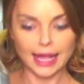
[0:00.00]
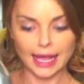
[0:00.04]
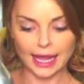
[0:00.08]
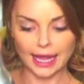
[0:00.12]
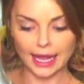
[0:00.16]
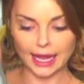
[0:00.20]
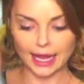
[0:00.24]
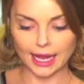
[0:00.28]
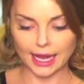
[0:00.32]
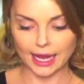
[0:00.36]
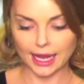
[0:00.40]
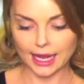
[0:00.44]

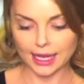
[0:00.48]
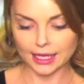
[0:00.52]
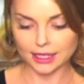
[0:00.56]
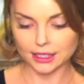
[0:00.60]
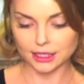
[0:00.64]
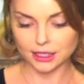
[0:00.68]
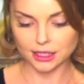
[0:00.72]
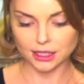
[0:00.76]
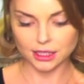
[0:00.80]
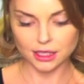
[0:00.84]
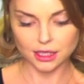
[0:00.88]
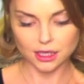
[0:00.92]

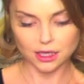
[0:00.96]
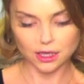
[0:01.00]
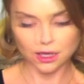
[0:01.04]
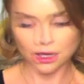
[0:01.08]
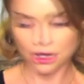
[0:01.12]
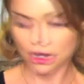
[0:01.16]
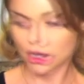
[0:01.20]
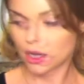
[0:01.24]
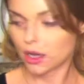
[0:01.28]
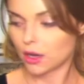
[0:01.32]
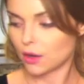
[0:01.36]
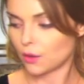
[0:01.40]
and
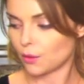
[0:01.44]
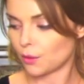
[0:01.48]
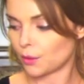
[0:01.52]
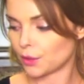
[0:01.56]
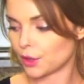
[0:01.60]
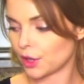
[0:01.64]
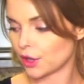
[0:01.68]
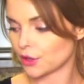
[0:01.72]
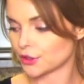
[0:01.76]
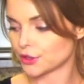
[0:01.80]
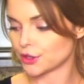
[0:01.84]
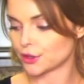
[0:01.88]

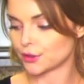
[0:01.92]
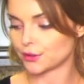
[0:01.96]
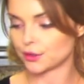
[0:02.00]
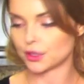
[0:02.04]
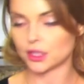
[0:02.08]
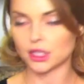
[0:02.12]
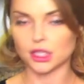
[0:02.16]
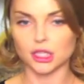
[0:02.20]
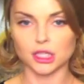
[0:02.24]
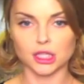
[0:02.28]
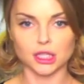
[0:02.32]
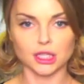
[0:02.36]
we
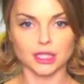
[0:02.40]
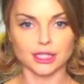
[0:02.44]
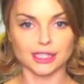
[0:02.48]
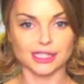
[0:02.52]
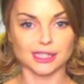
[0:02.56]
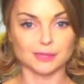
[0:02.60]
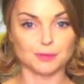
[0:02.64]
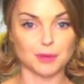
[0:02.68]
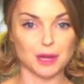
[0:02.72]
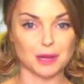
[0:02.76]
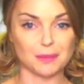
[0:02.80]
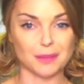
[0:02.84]
also need a
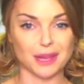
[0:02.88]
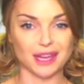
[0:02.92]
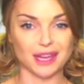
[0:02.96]
spray